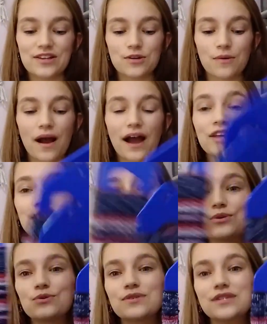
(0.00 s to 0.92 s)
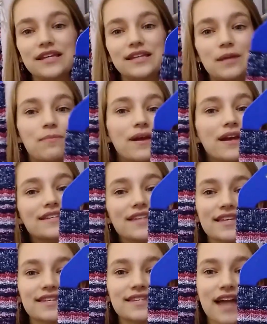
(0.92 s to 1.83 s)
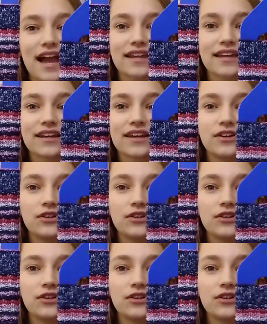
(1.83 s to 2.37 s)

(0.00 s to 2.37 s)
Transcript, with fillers: So I used Knit Picks Static